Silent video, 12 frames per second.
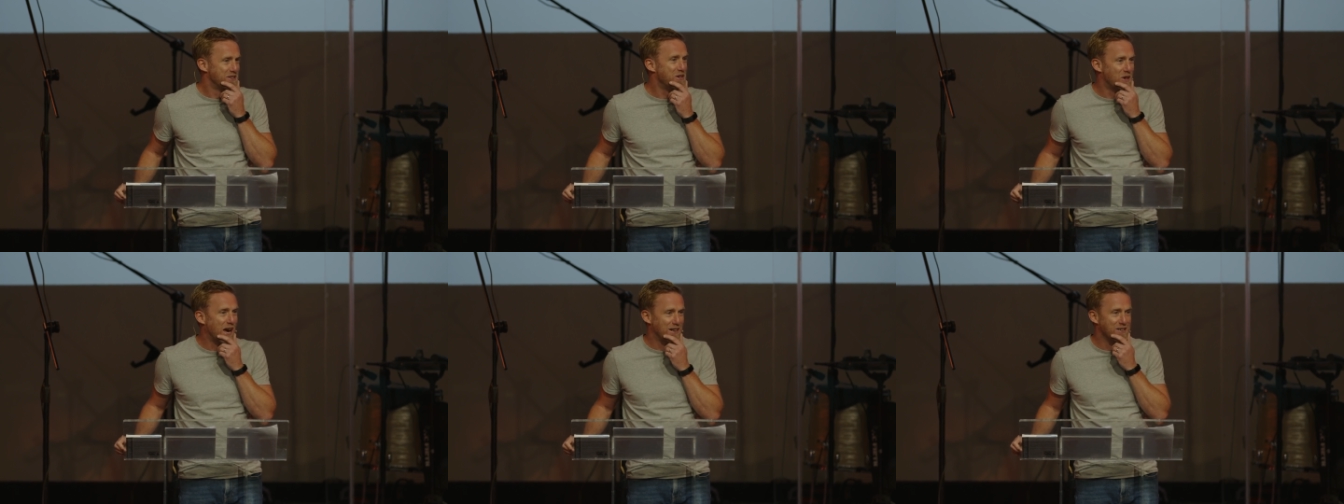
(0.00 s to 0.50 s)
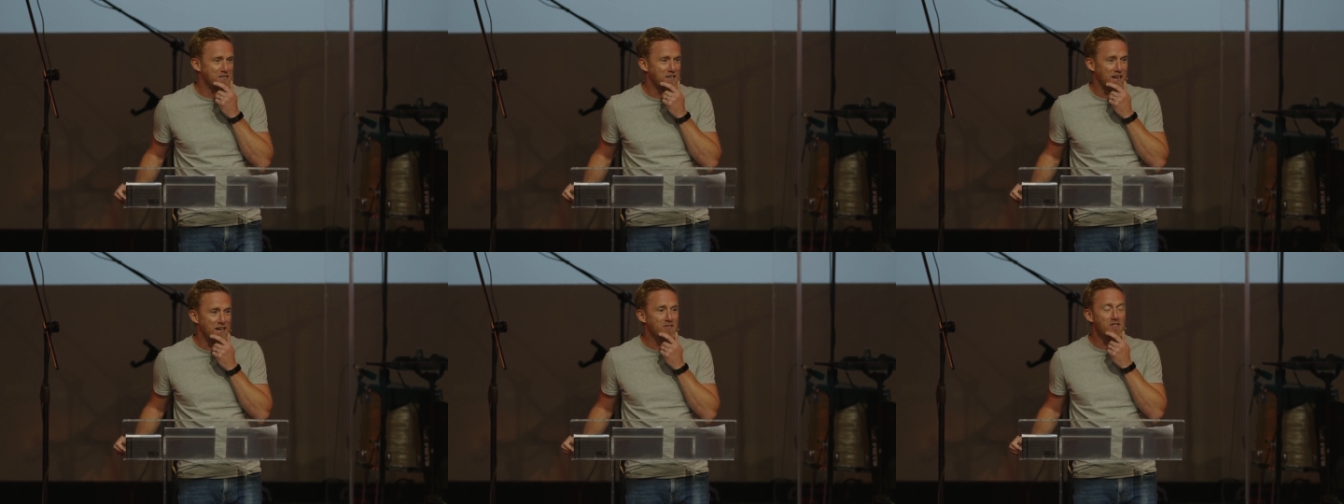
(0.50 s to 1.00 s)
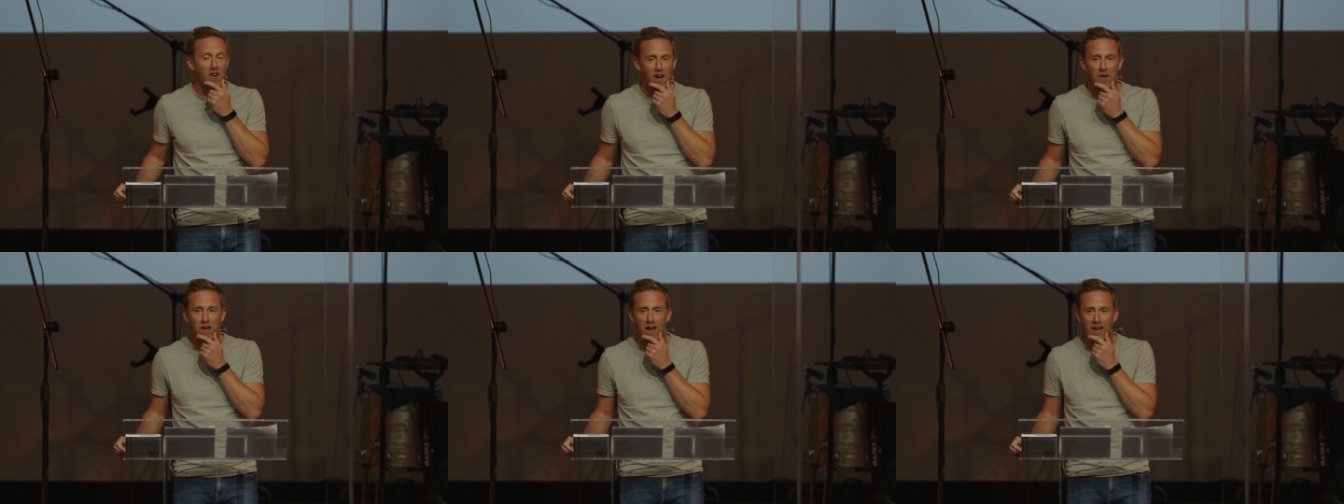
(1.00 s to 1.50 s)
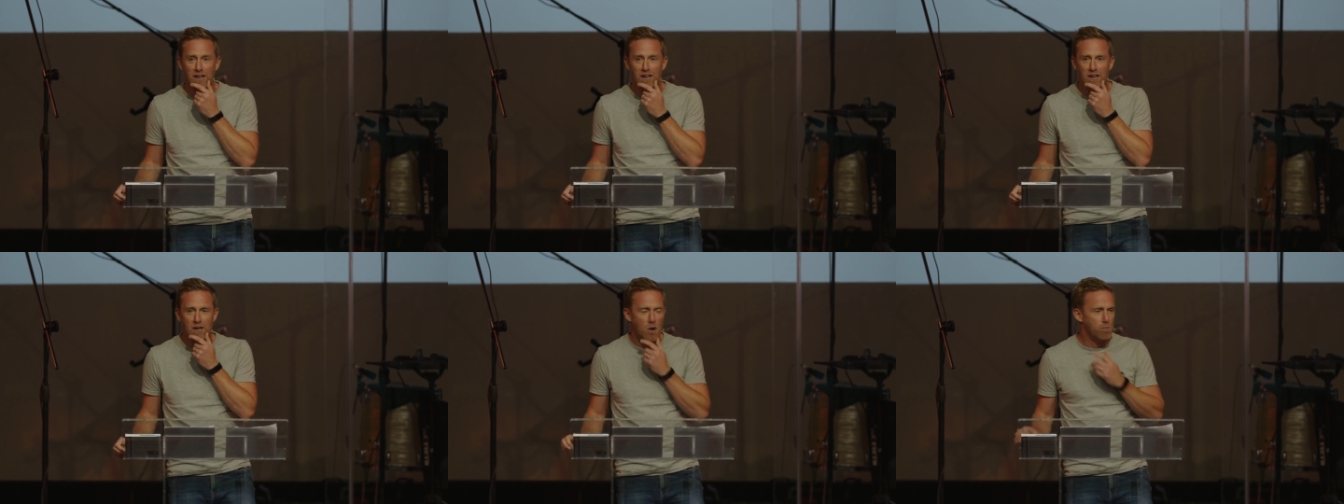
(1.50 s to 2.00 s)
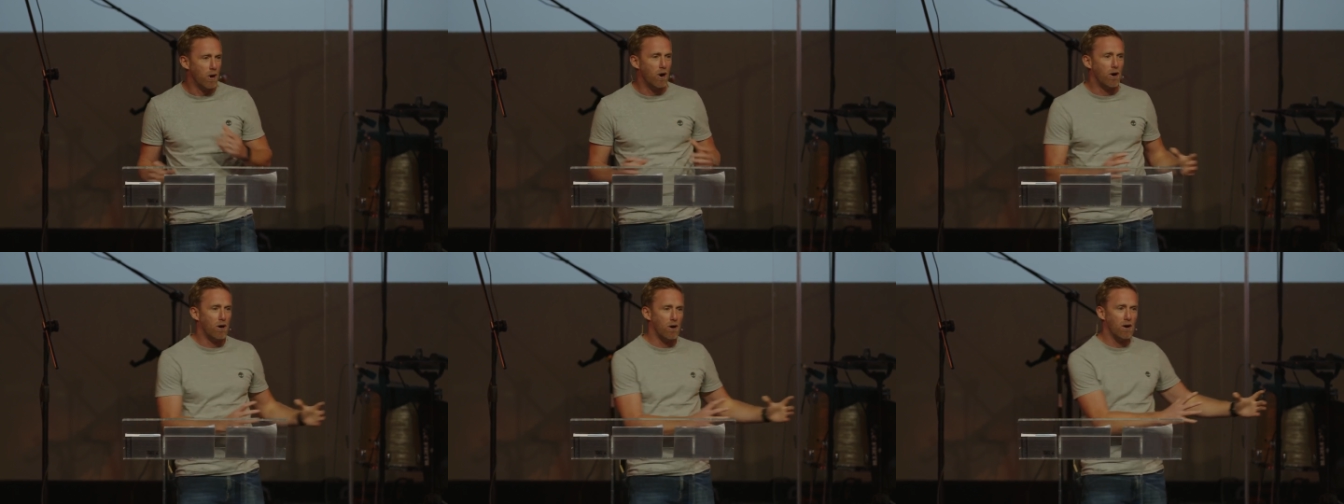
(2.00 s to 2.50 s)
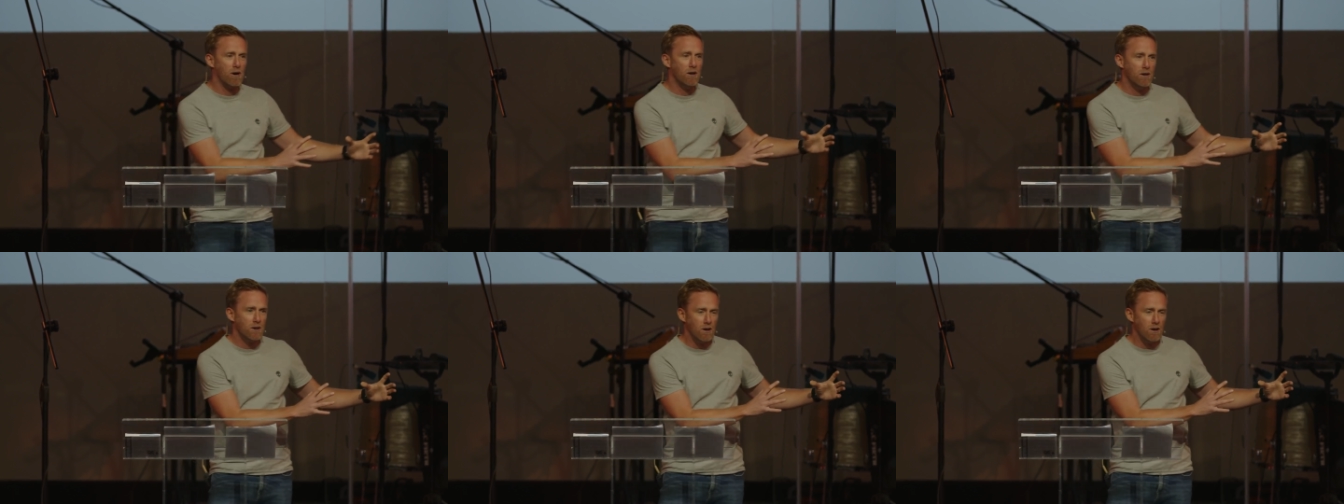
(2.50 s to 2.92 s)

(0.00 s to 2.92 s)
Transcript: You can save. Right, okay. But our